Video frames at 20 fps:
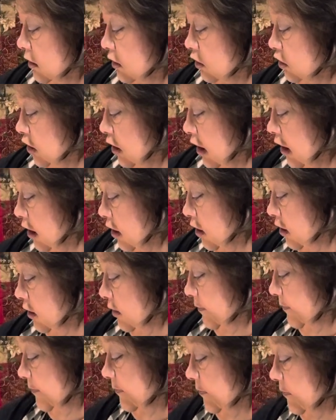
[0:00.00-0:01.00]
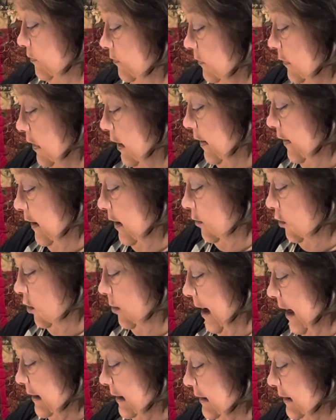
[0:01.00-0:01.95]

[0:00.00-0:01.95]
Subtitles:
turn, and then I'm going to back